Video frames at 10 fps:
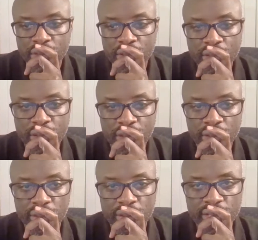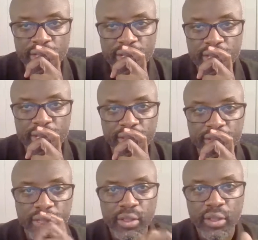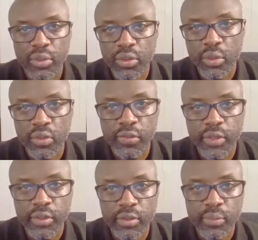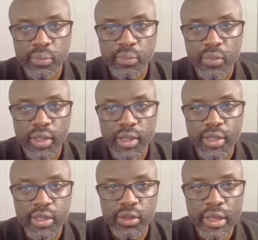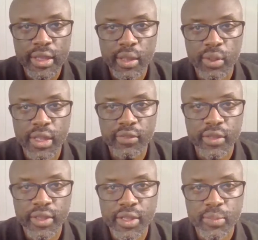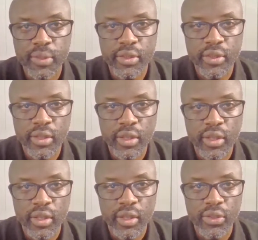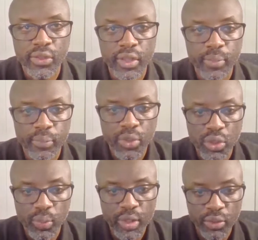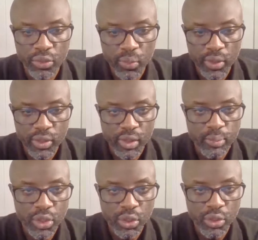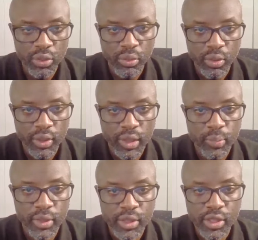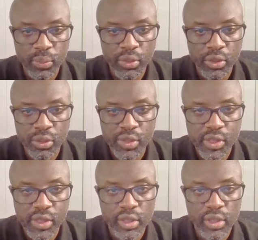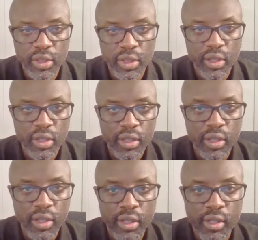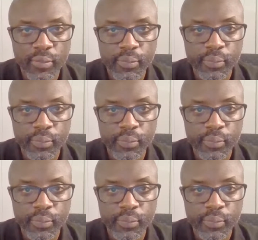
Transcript: yeah, I think I know what you're referring to. It's not our advertisement. Okay, so why don't we, let me show you. Tell me this is what you see. Um,